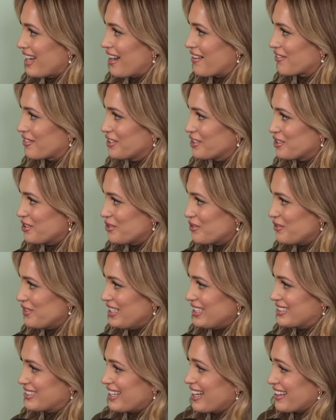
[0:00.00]
every two
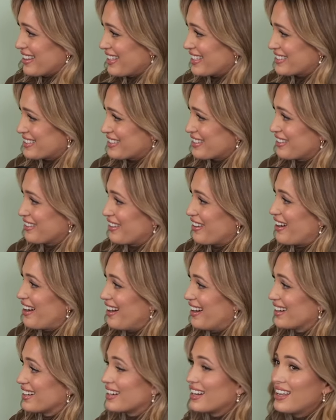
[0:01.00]
weeks at it's the so salon.
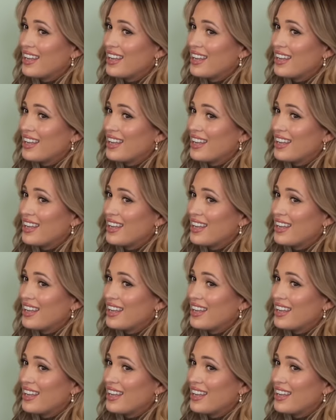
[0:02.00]
Bad.